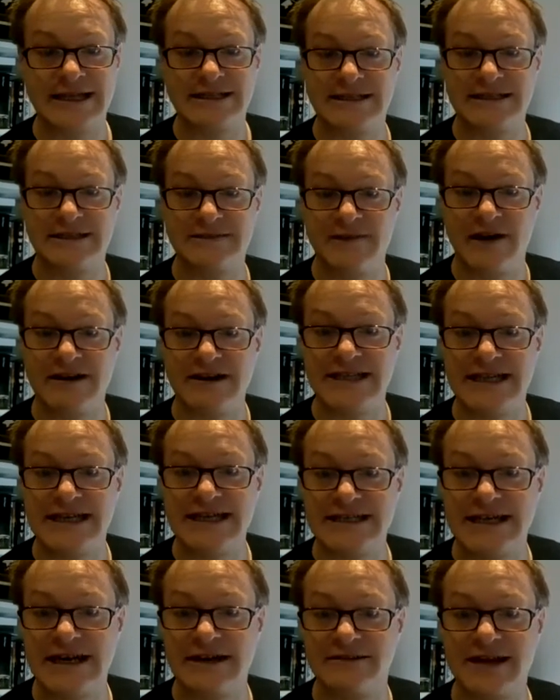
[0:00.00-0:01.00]
these very
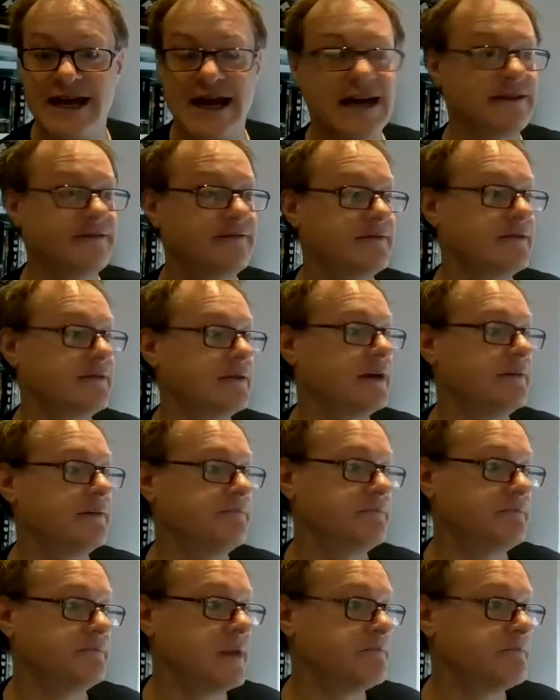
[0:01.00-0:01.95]
detailed cave and